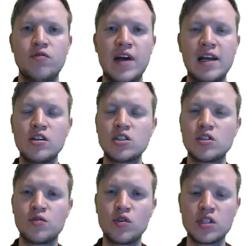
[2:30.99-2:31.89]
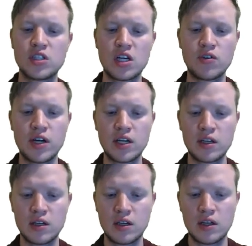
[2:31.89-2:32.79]
values for this
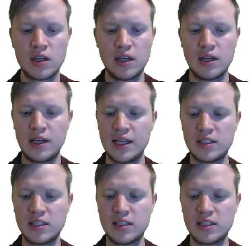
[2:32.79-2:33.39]
array, and